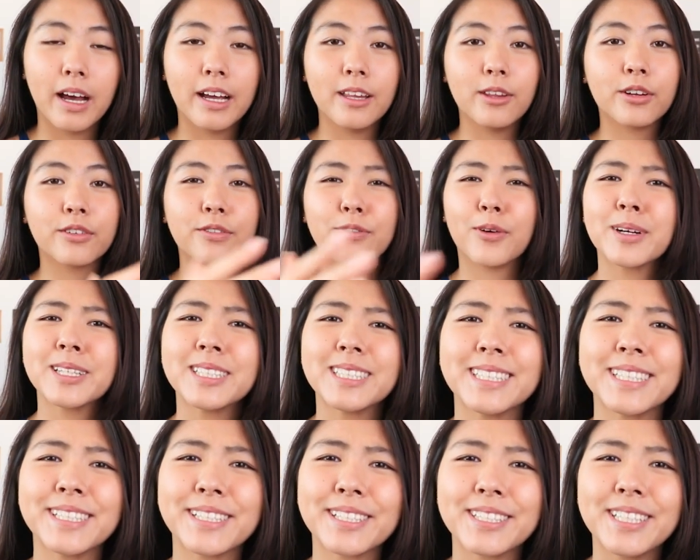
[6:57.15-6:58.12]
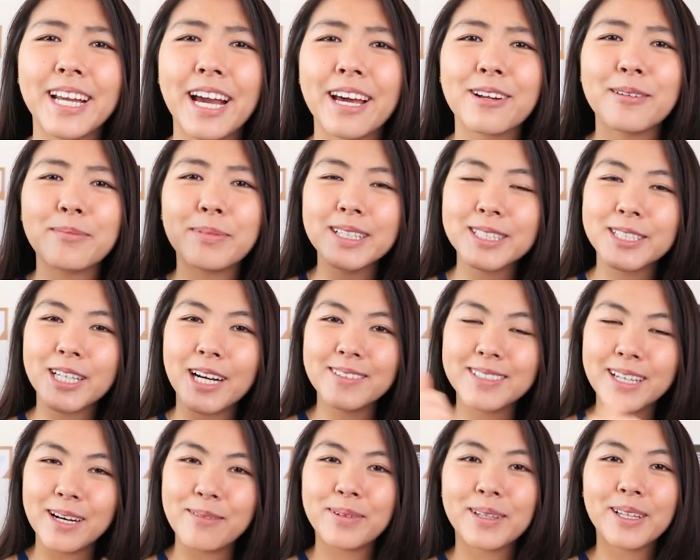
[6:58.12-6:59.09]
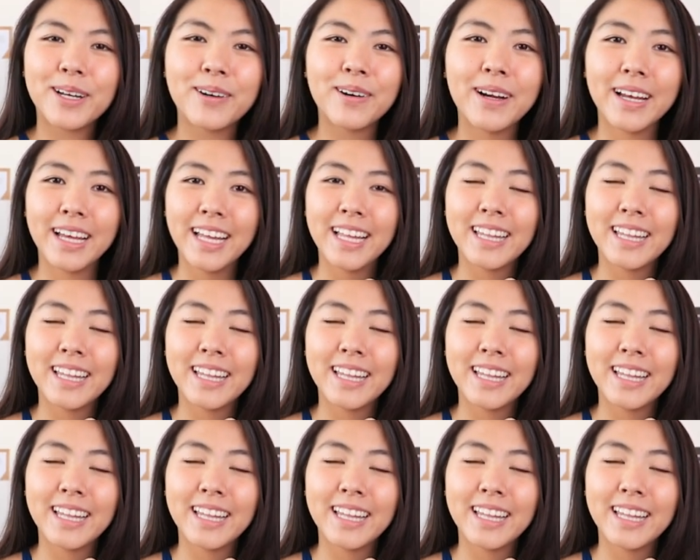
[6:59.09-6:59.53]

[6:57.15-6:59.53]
I look forward to seeing your channel. Please comment down below.